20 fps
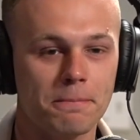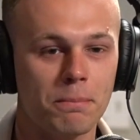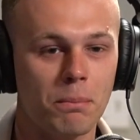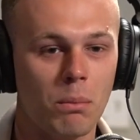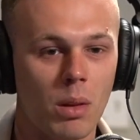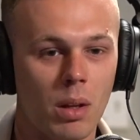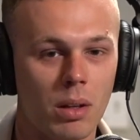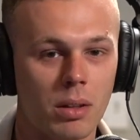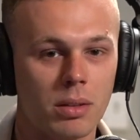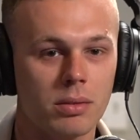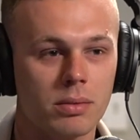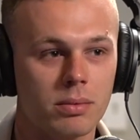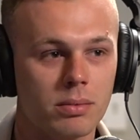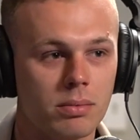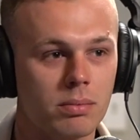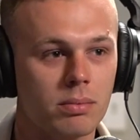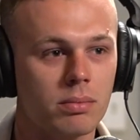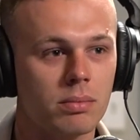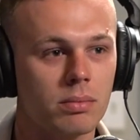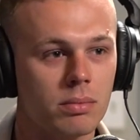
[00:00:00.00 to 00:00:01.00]
It's a
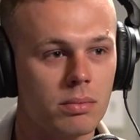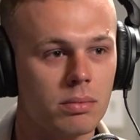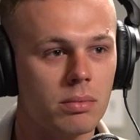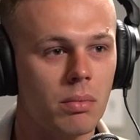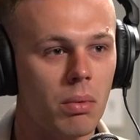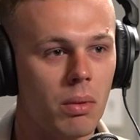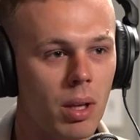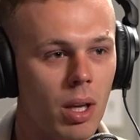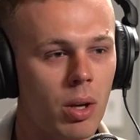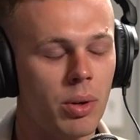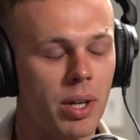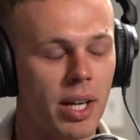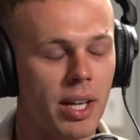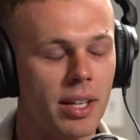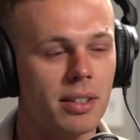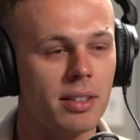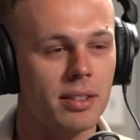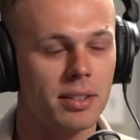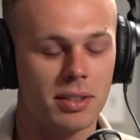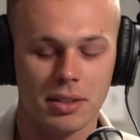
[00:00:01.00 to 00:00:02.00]
neutral look.
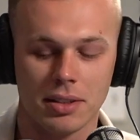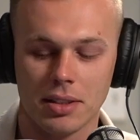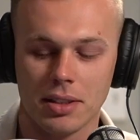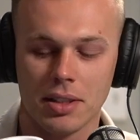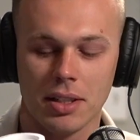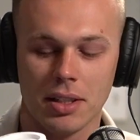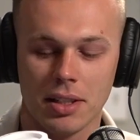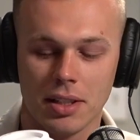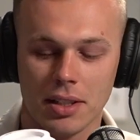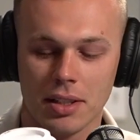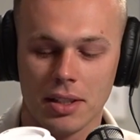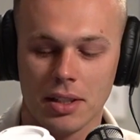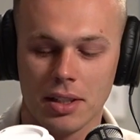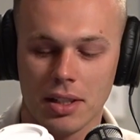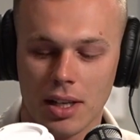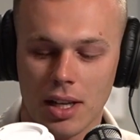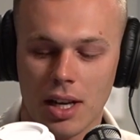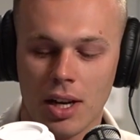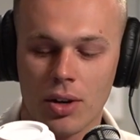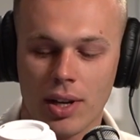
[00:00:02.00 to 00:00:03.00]
Okay.
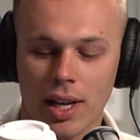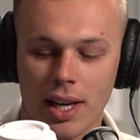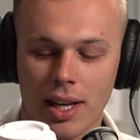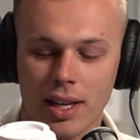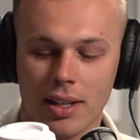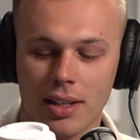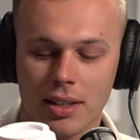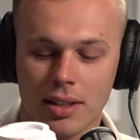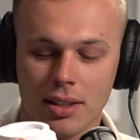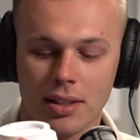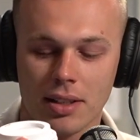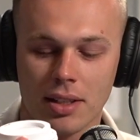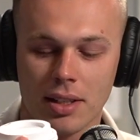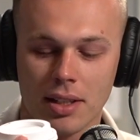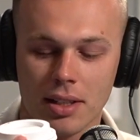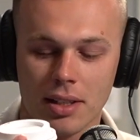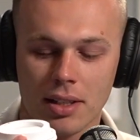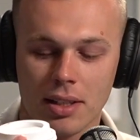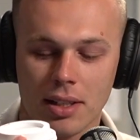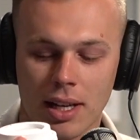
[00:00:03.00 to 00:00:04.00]
Okay.
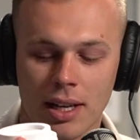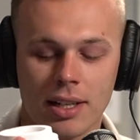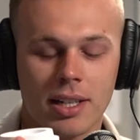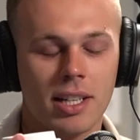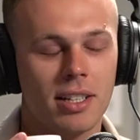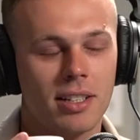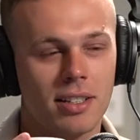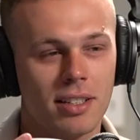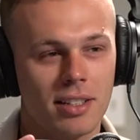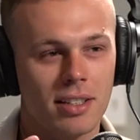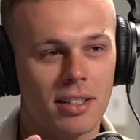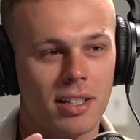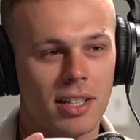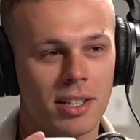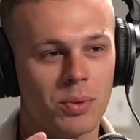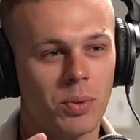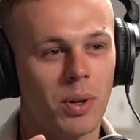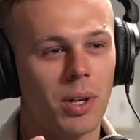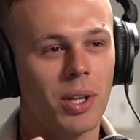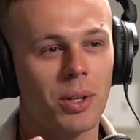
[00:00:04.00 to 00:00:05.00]
I need
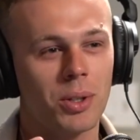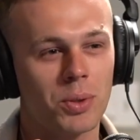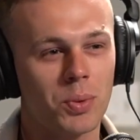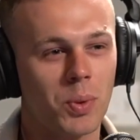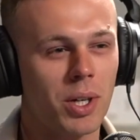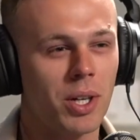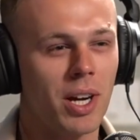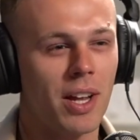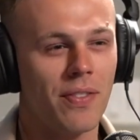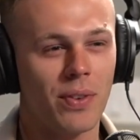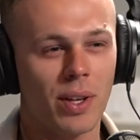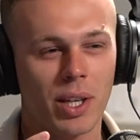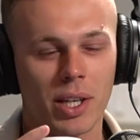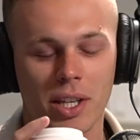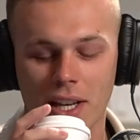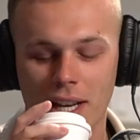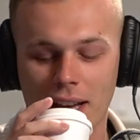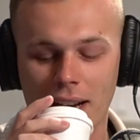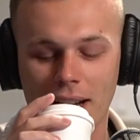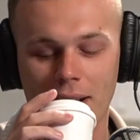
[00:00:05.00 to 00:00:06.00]
it's one of those where I feel like
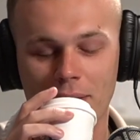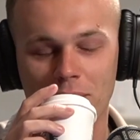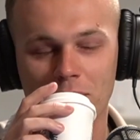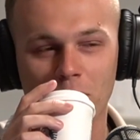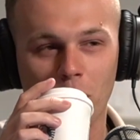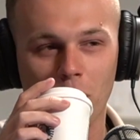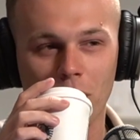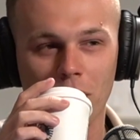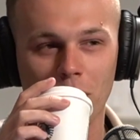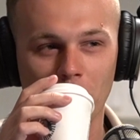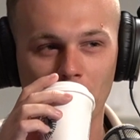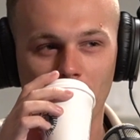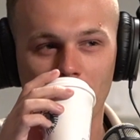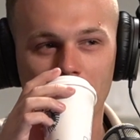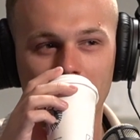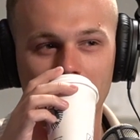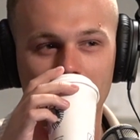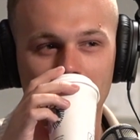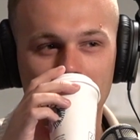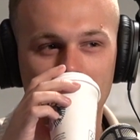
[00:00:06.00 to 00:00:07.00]
you got to have more than
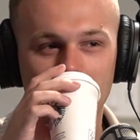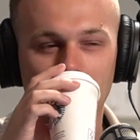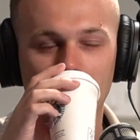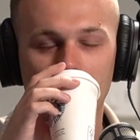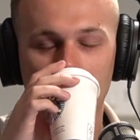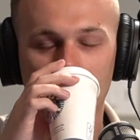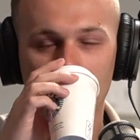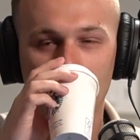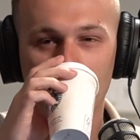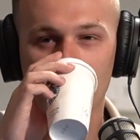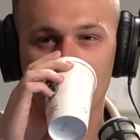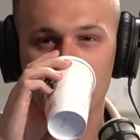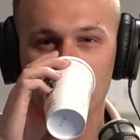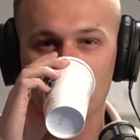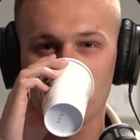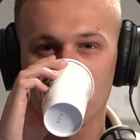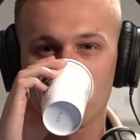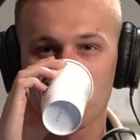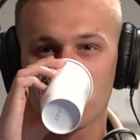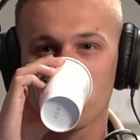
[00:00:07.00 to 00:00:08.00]
one sip. Yeah.